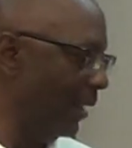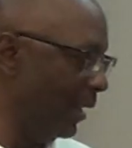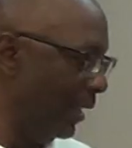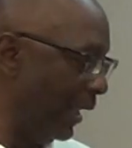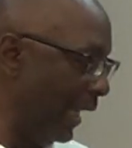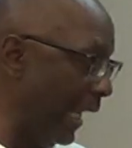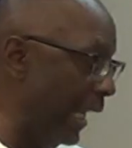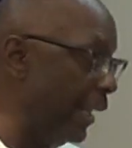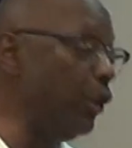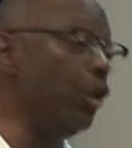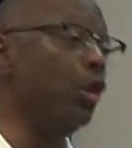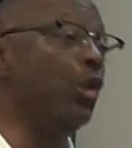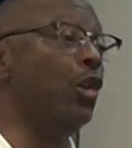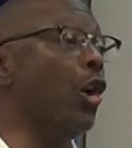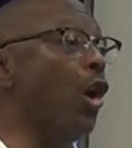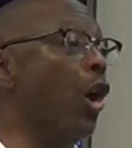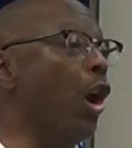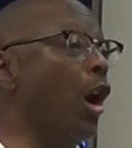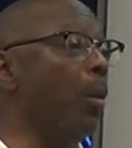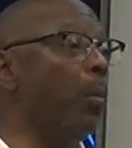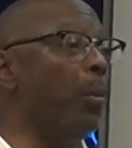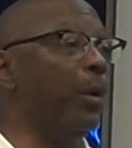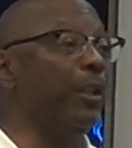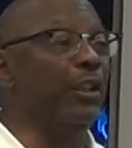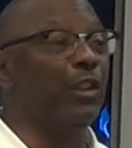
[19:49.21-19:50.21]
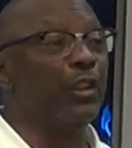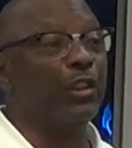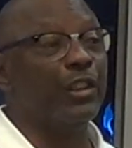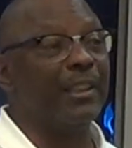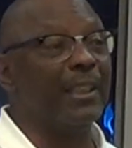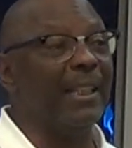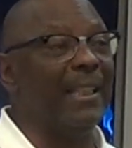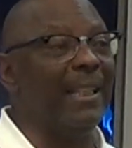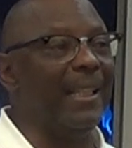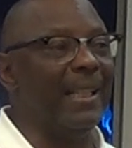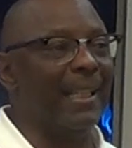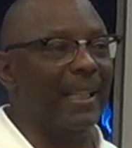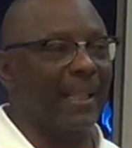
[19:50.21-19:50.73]
And you know it when you
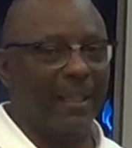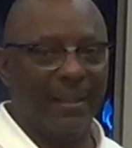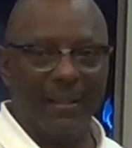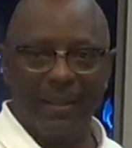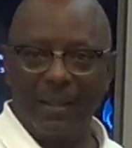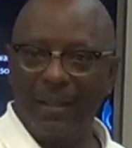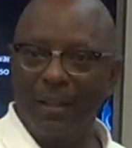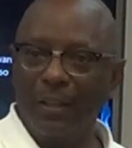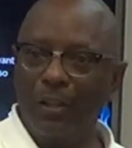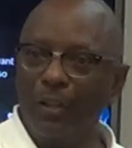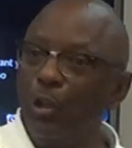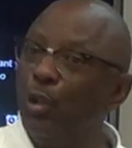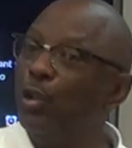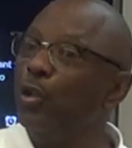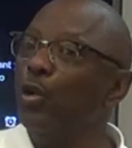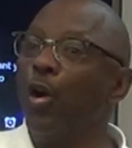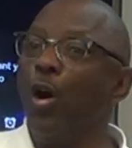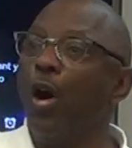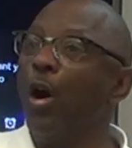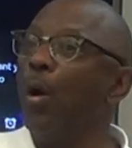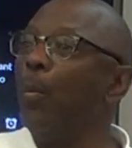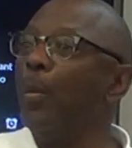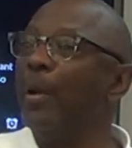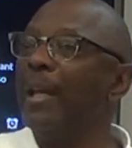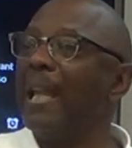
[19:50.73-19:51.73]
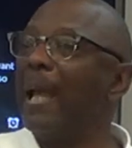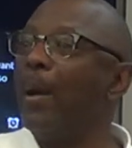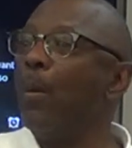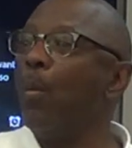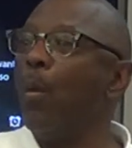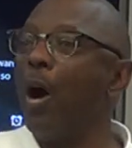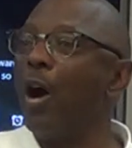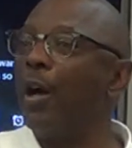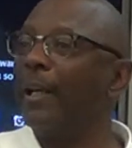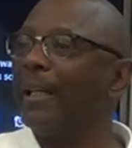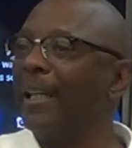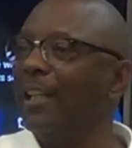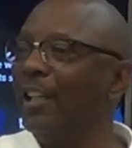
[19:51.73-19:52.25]
see it. You know them when they
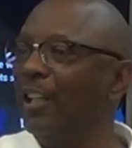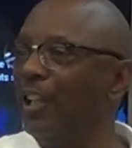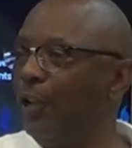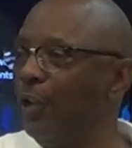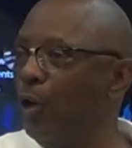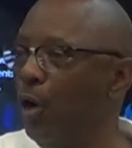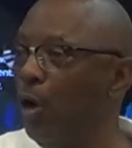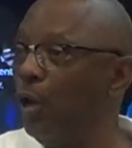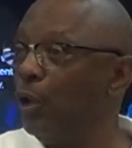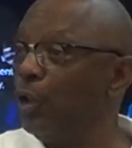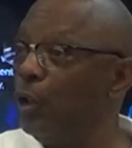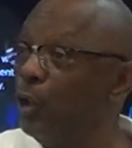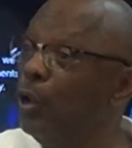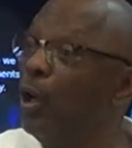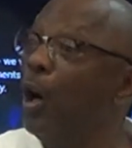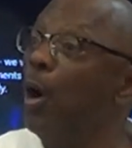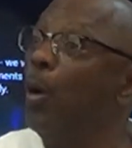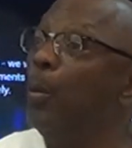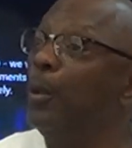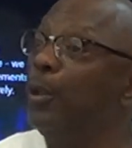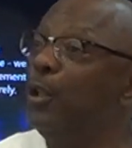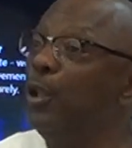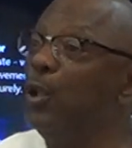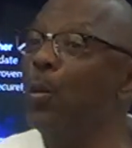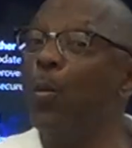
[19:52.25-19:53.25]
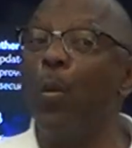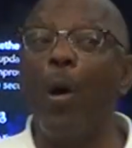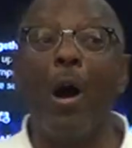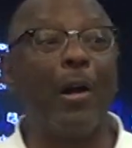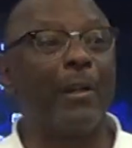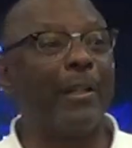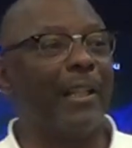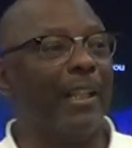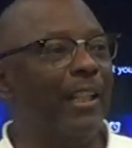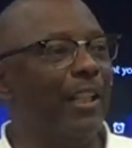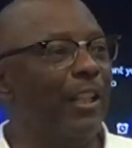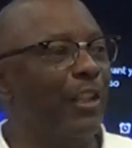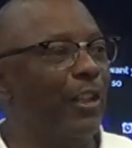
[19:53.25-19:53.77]
walk in the door. You know when you
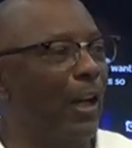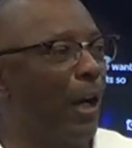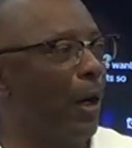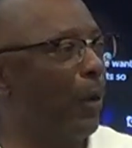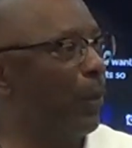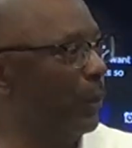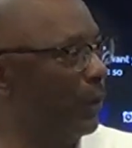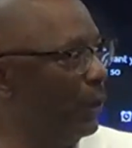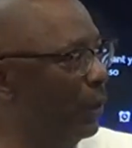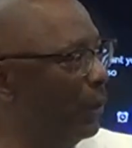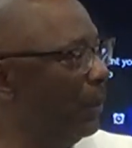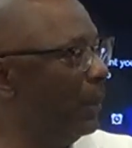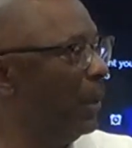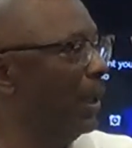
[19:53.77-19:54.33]
walk in the door.